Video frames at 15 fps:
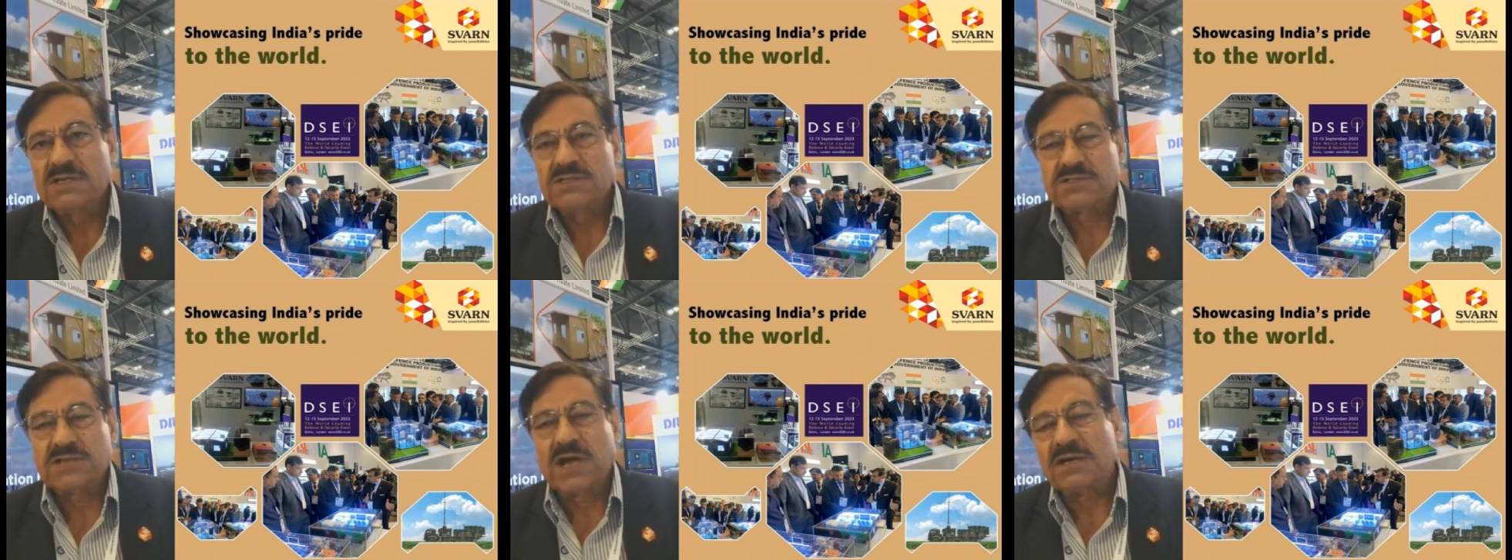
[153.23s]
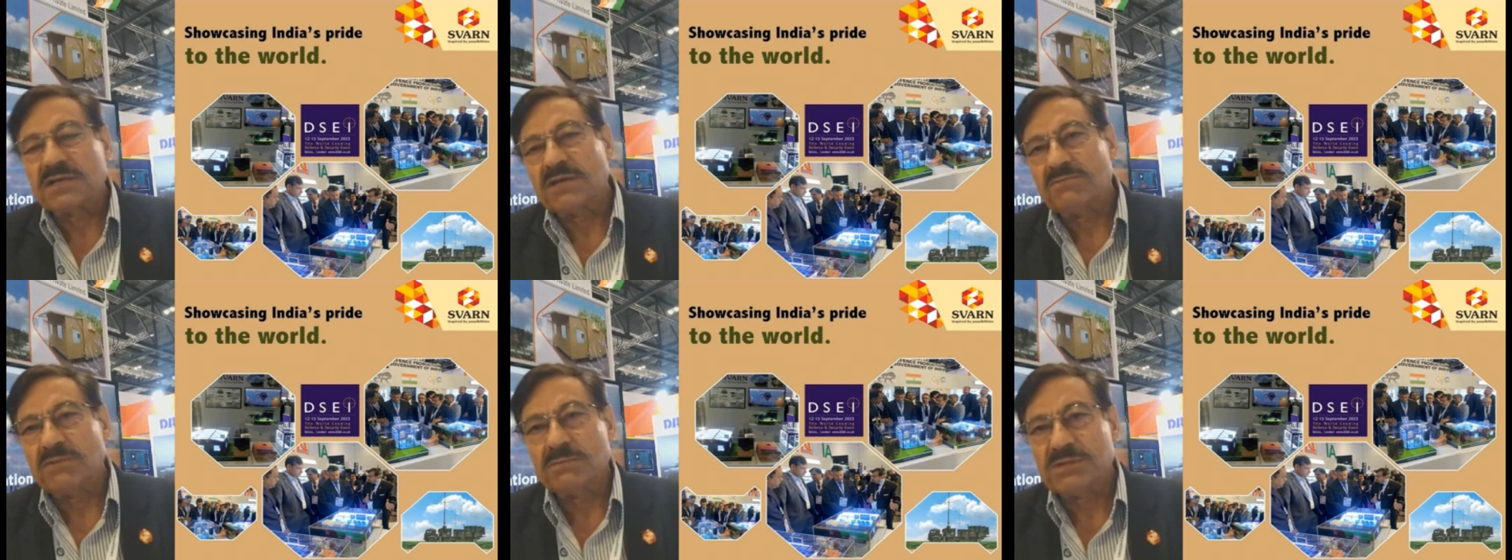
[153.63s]

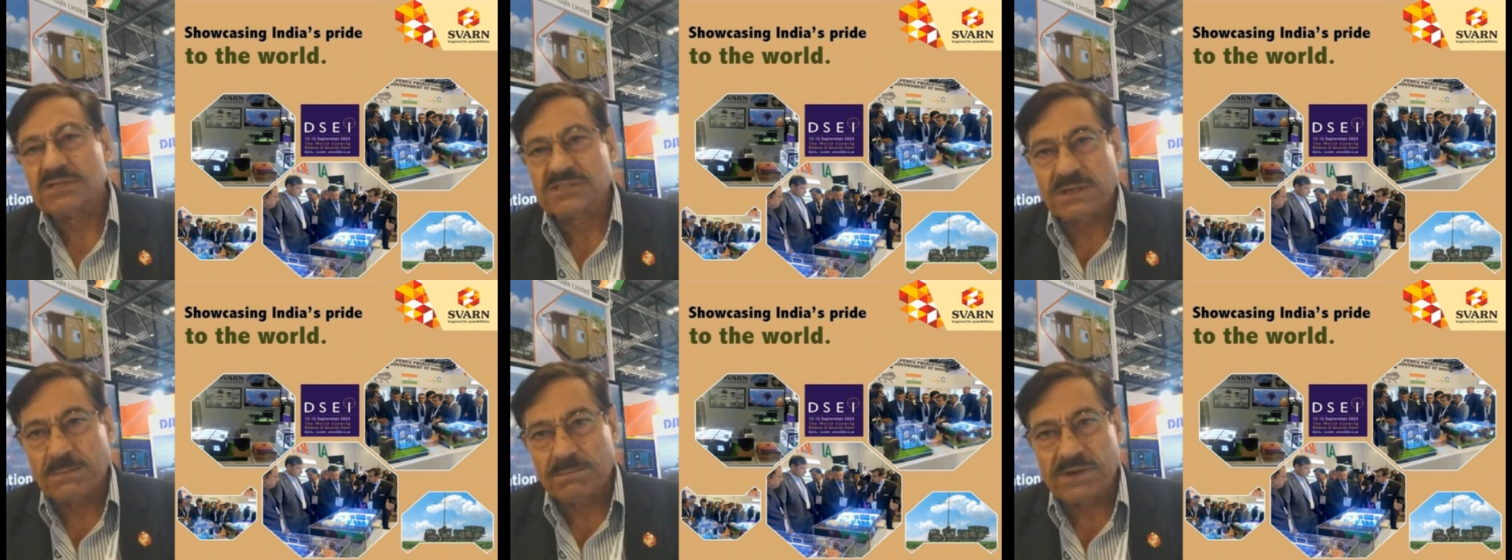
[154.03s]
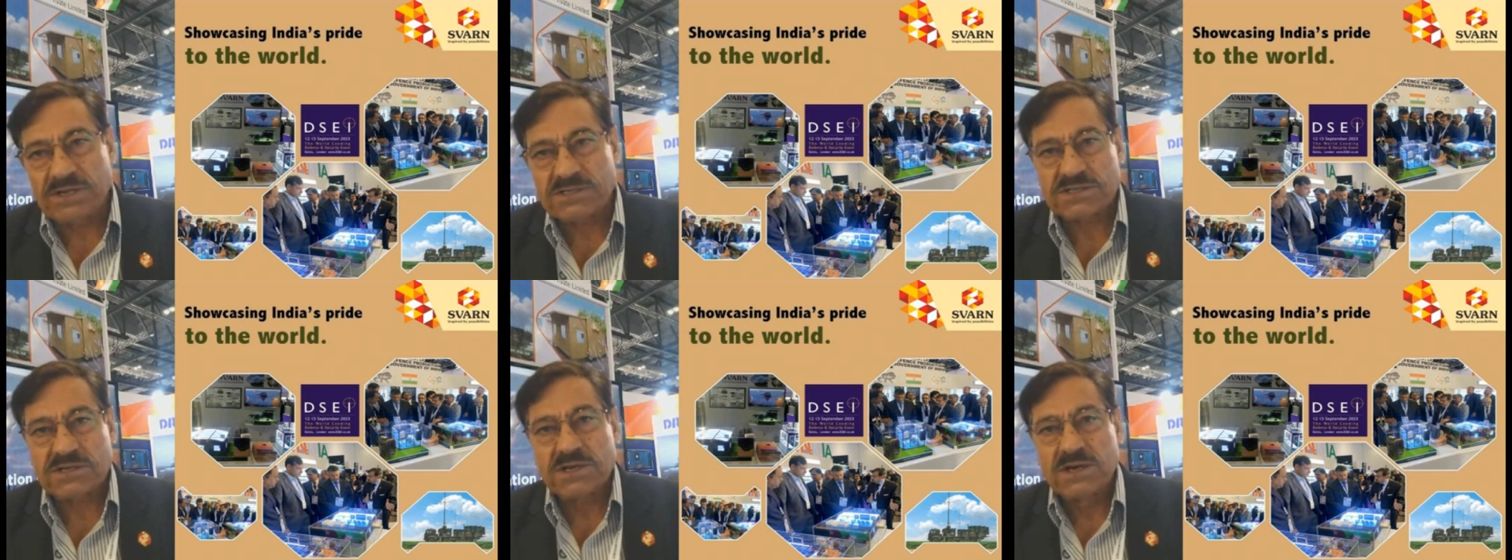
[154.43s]
starting from the
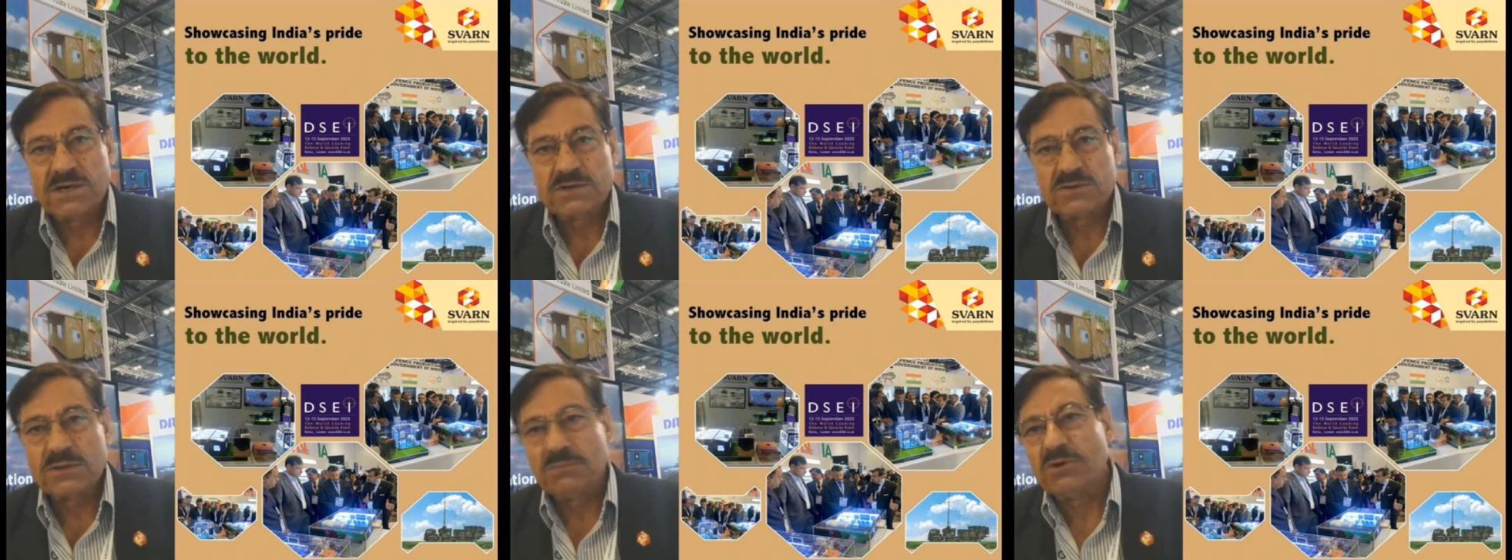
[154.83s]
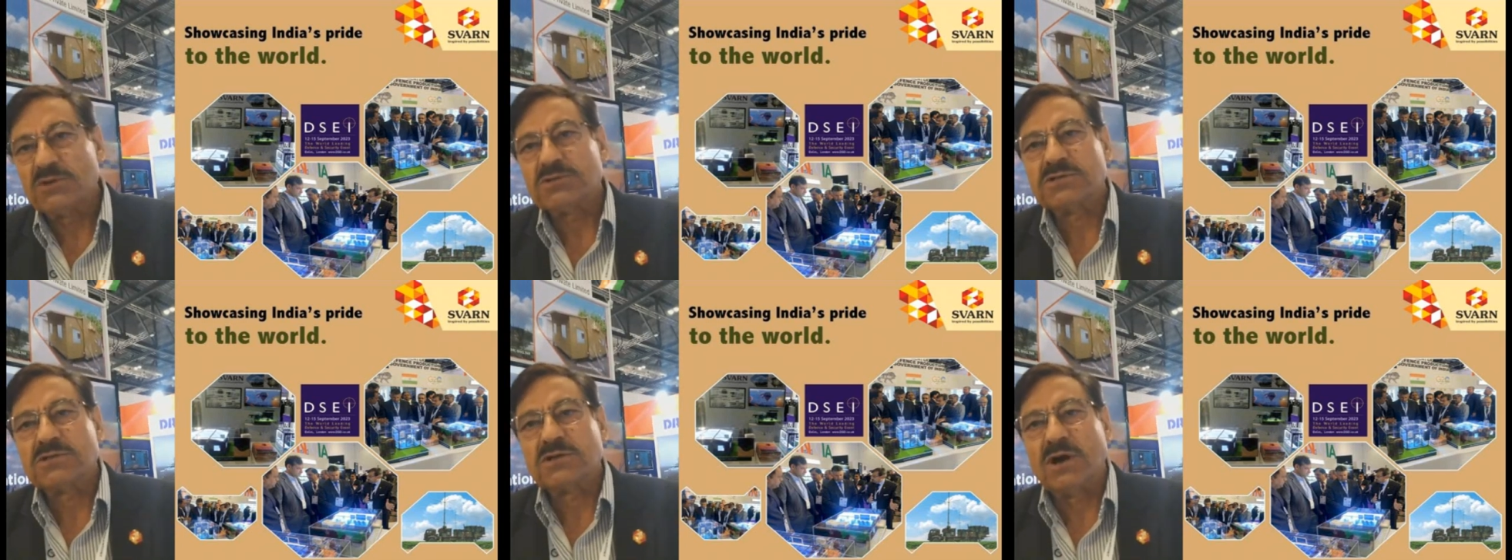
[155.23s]
simplest to the
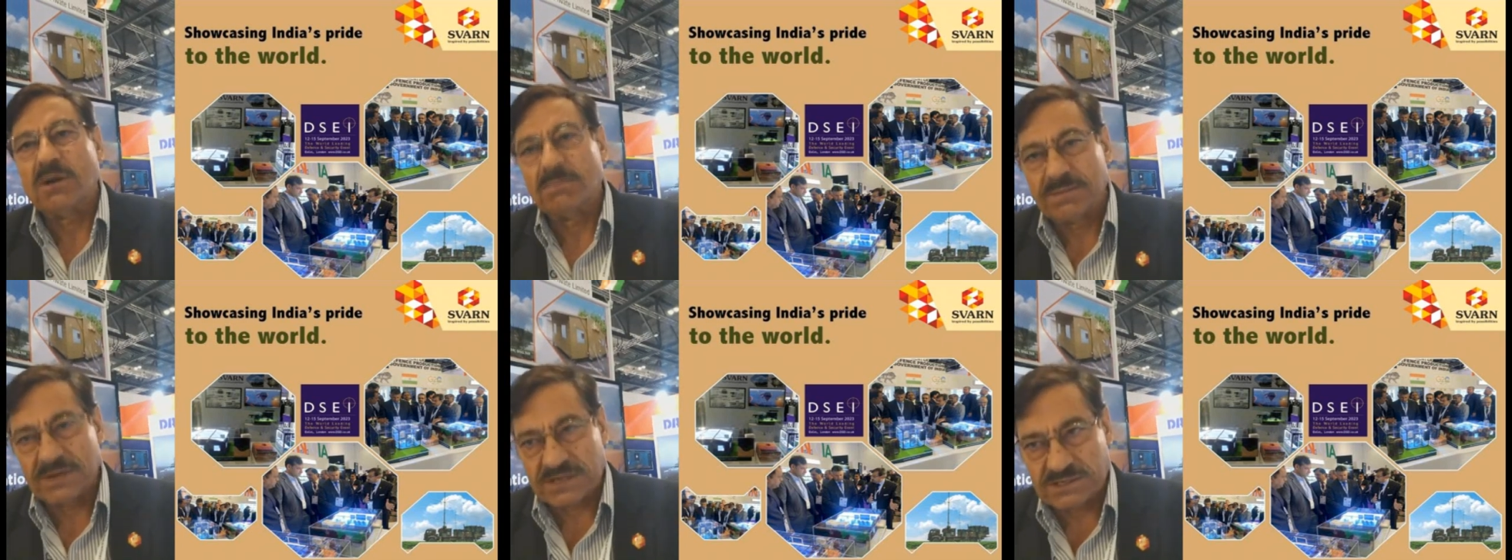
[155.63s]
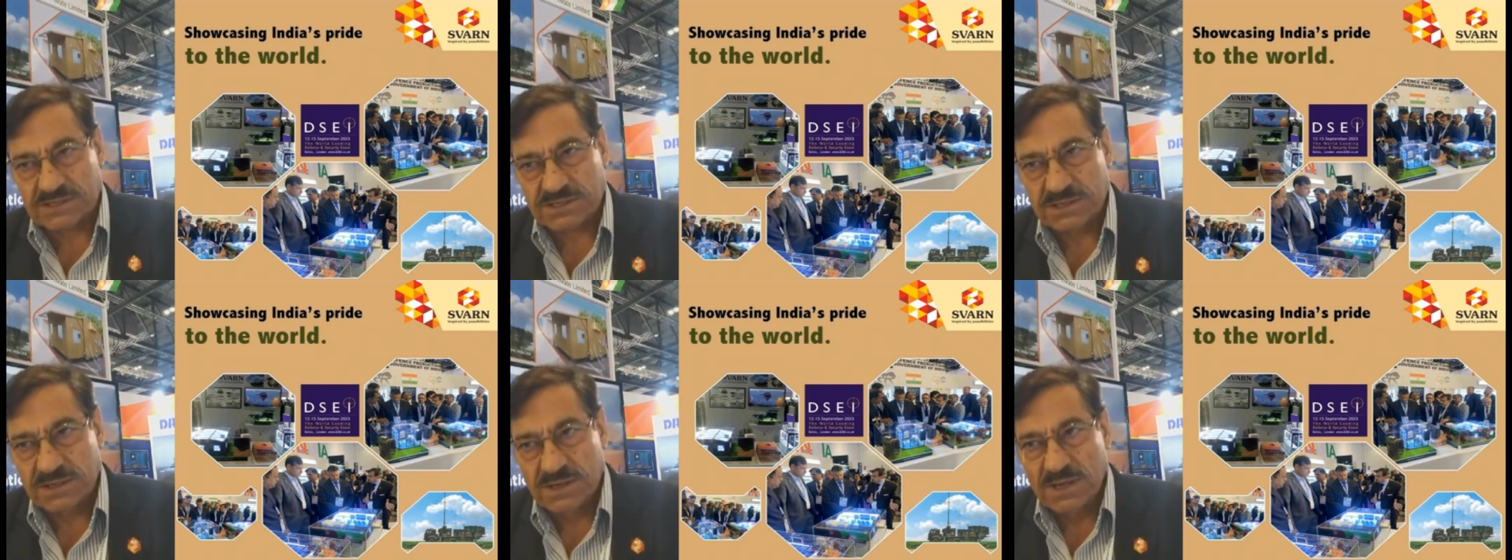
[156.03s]
most complex.